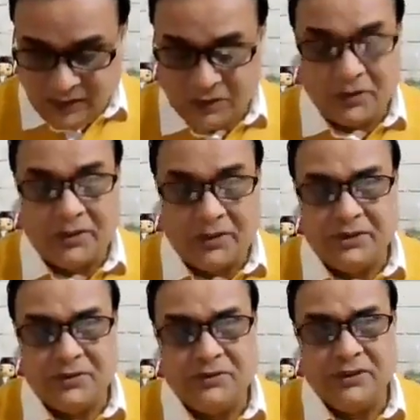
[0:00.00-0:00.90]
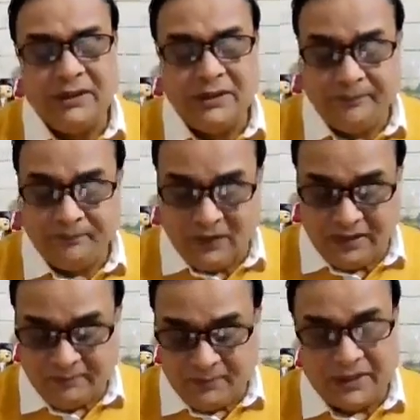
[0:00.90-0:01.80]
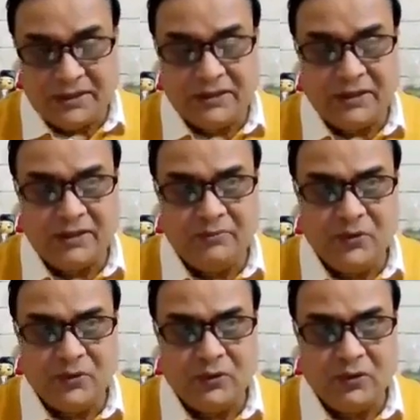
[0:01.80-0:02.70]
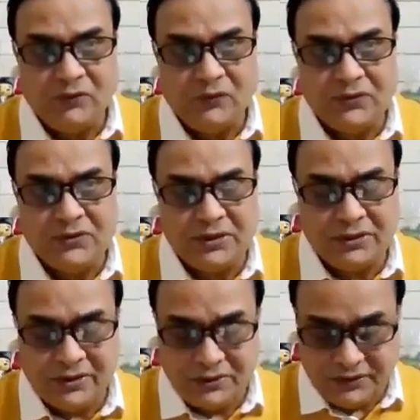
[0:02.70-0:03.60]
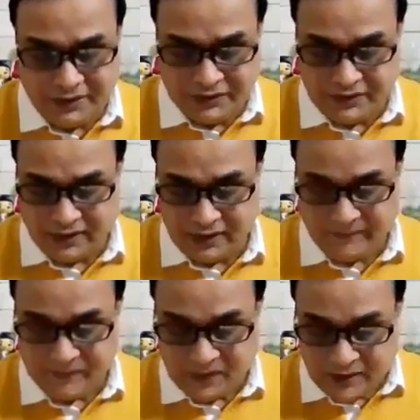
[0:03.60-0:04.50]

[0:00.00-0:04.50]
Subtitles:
According to the Pakistan Bureau of Statistics, the